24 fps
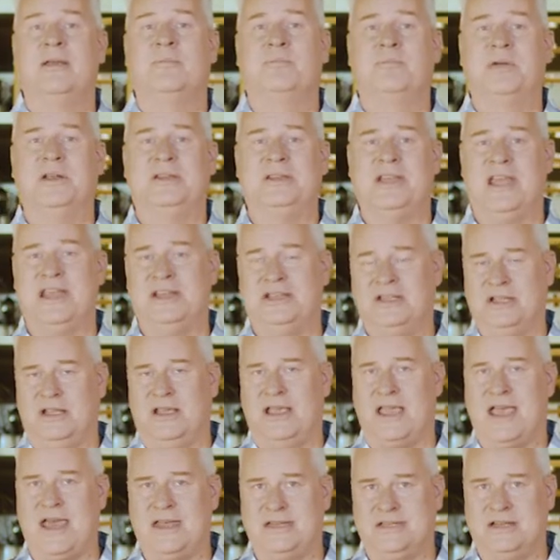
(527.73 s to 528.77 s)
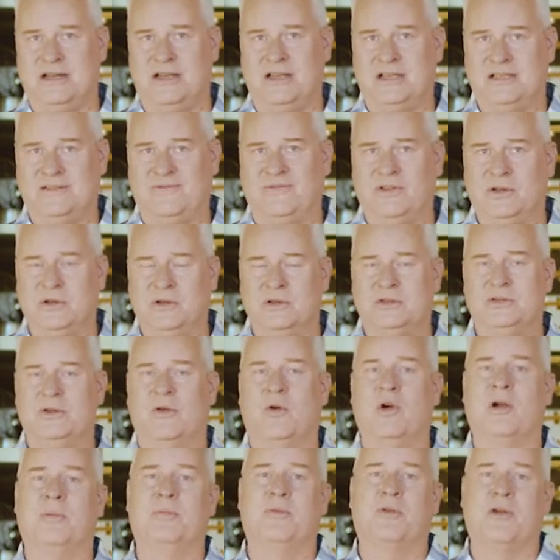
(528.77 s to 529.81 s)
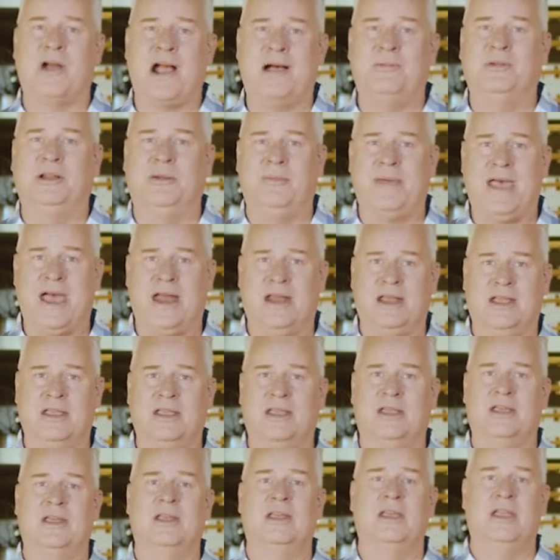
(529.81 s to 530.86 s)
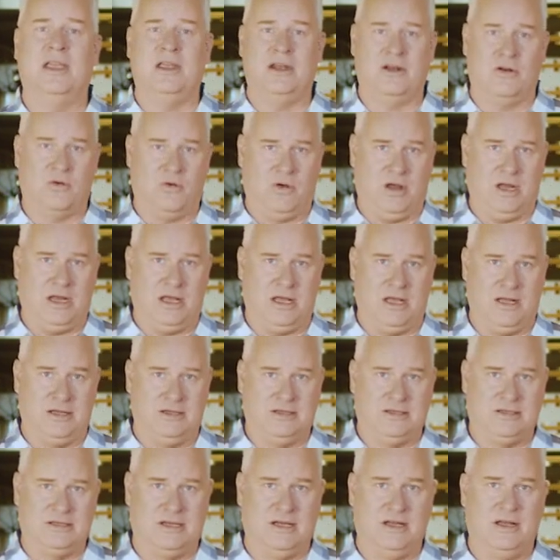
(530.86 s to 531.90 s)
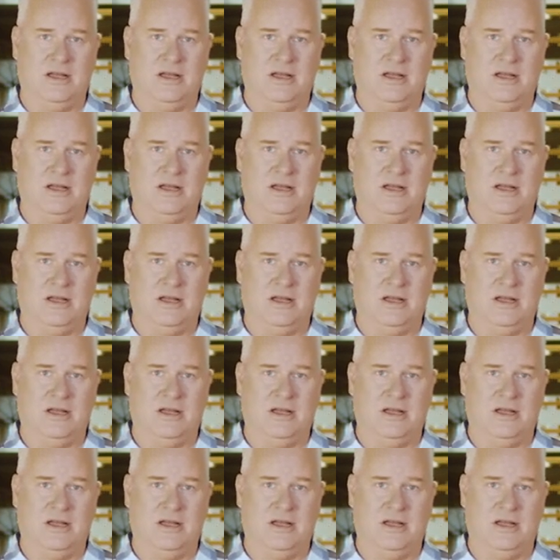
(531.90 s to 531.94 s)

potentially hazardous foods or problematic ingredients.